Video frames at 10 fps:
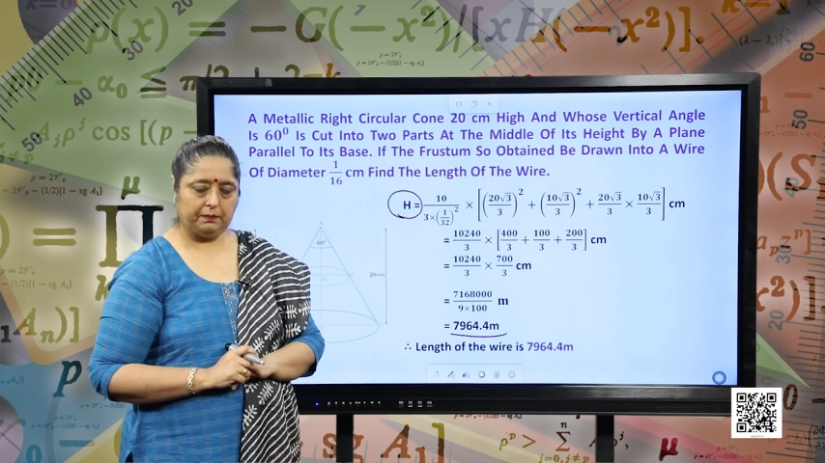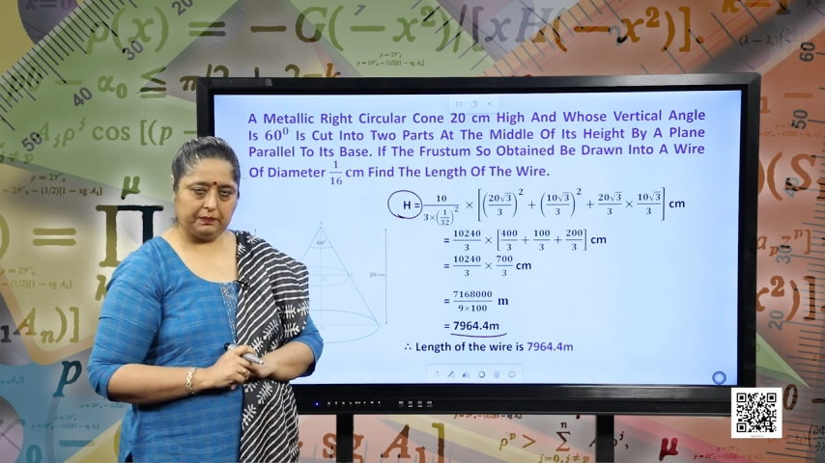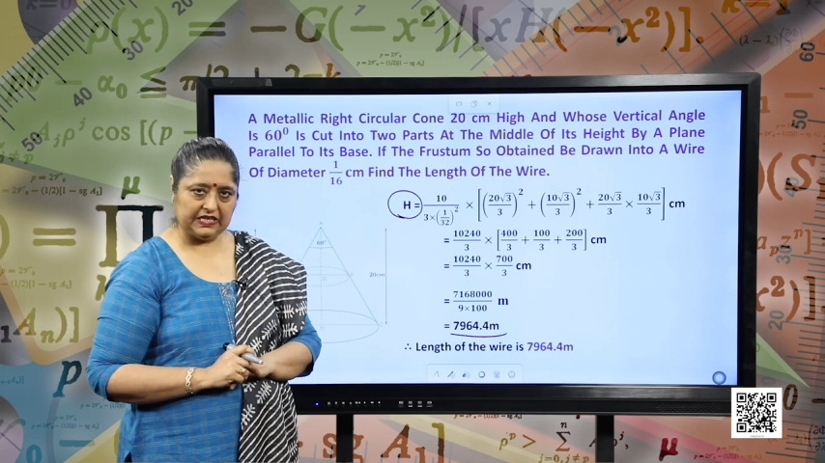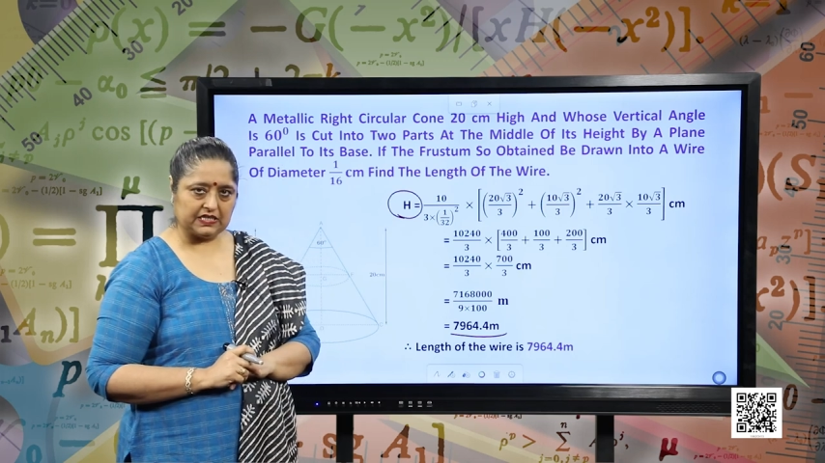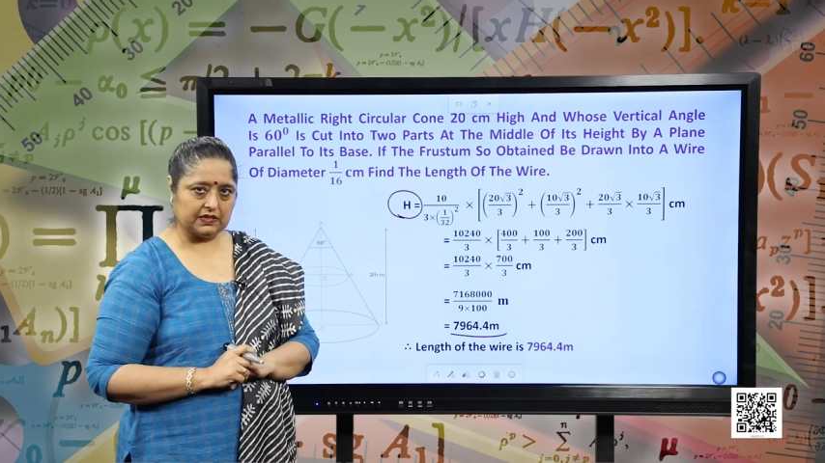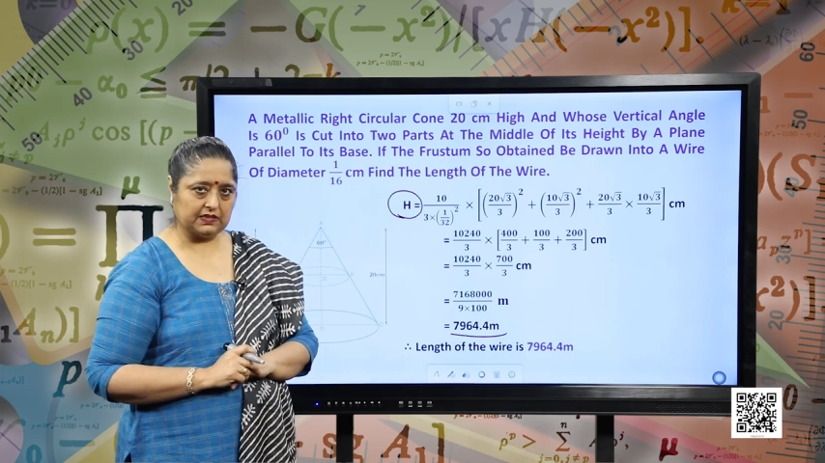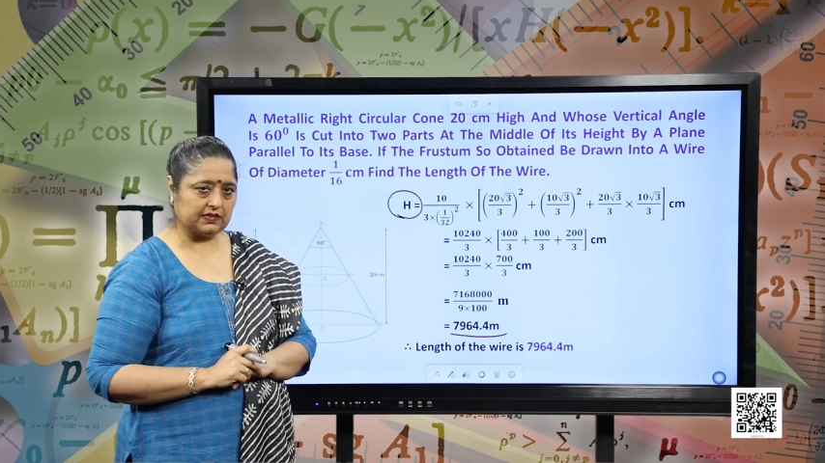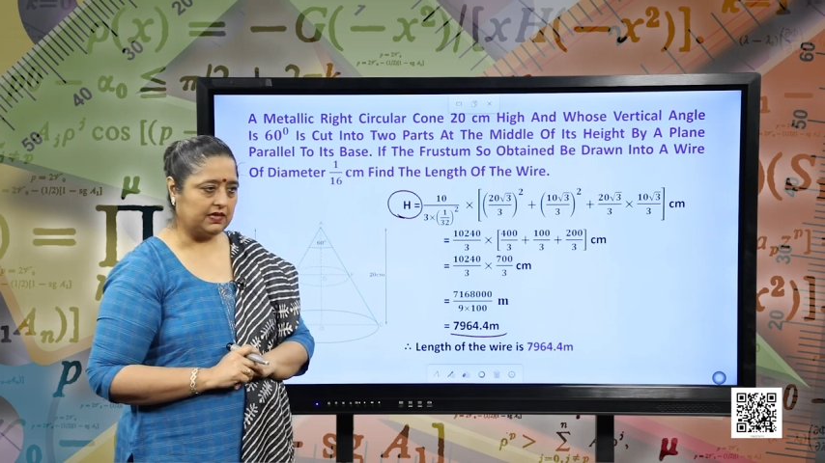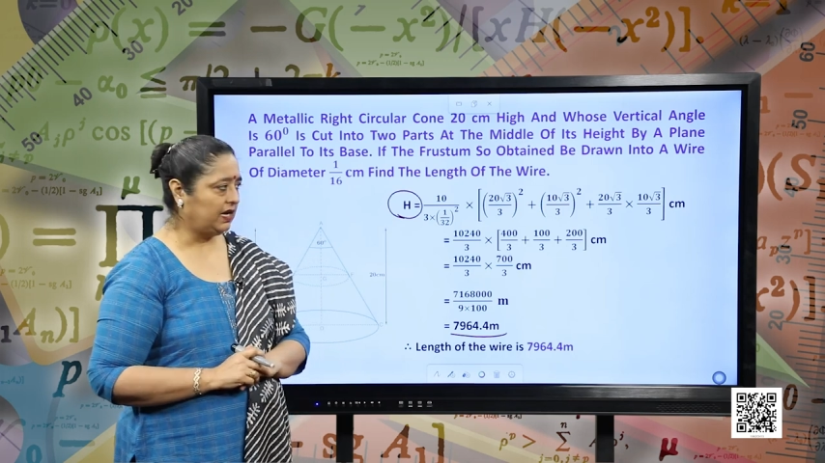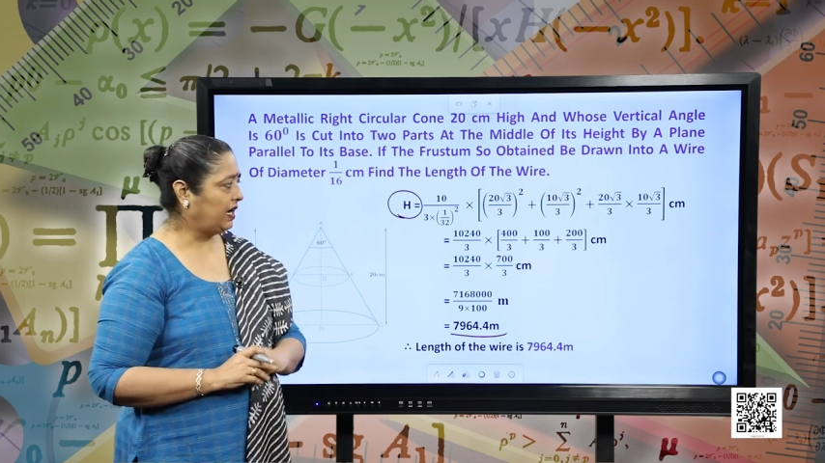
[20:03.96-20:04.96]

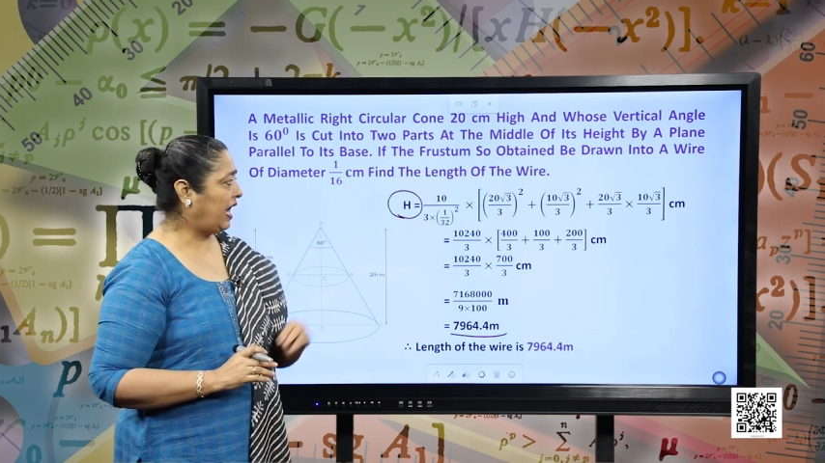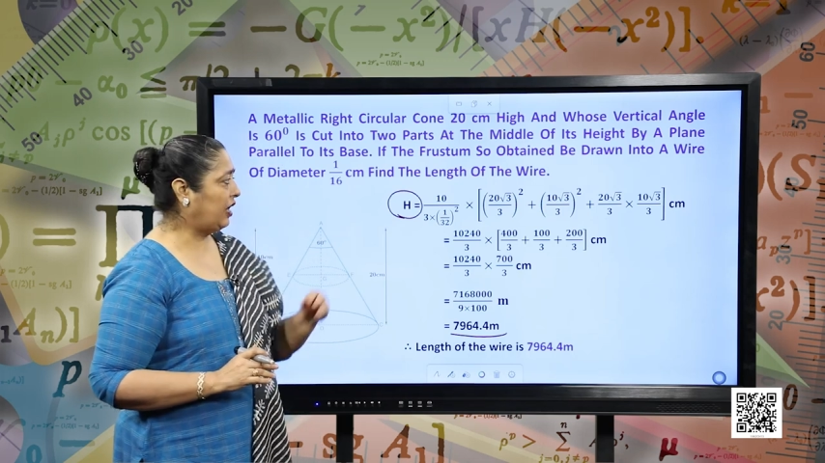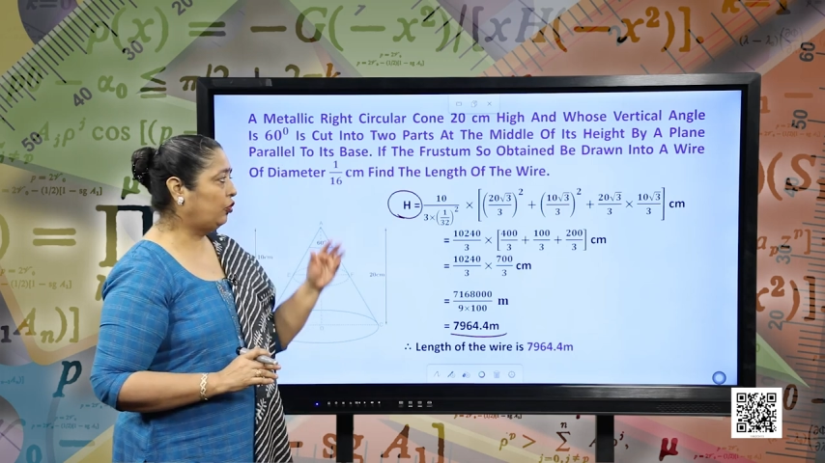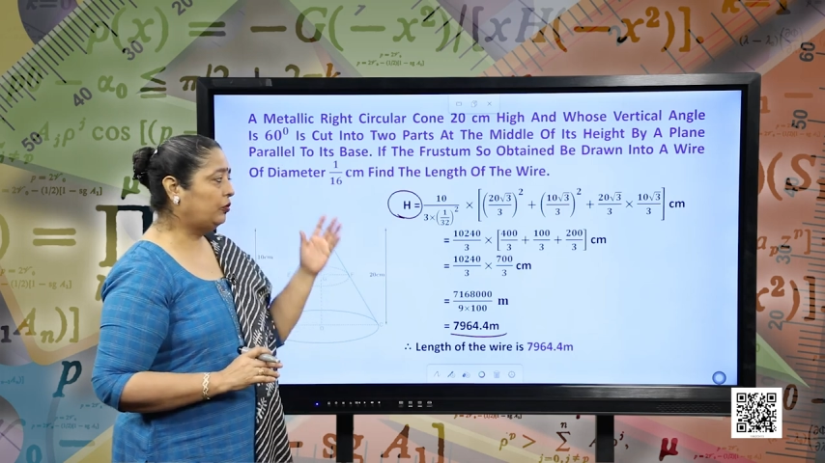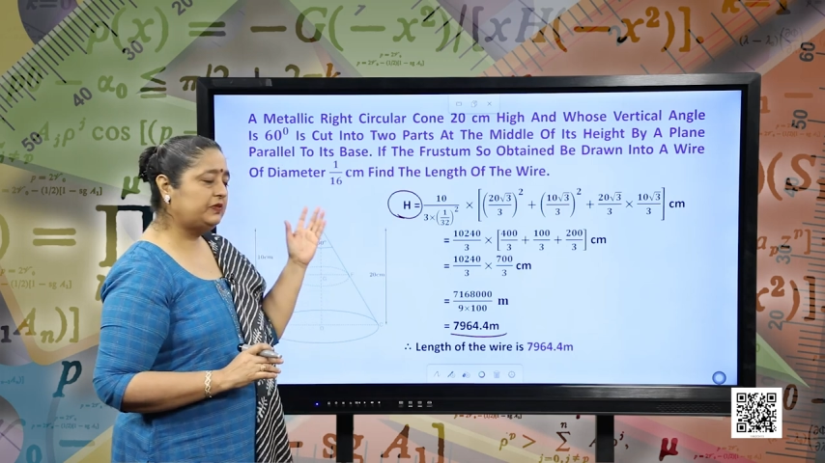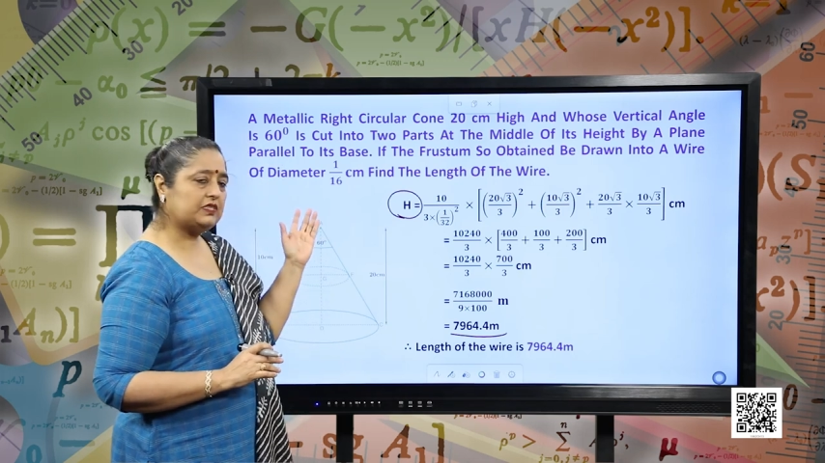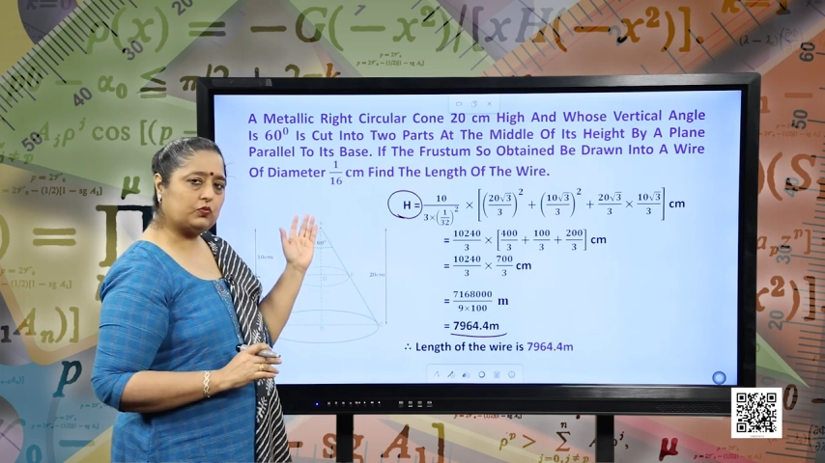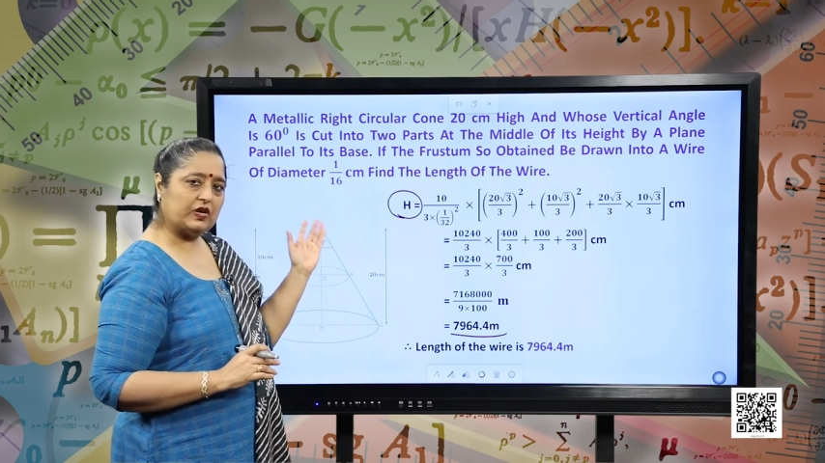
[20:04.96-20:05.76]
meters. I hope this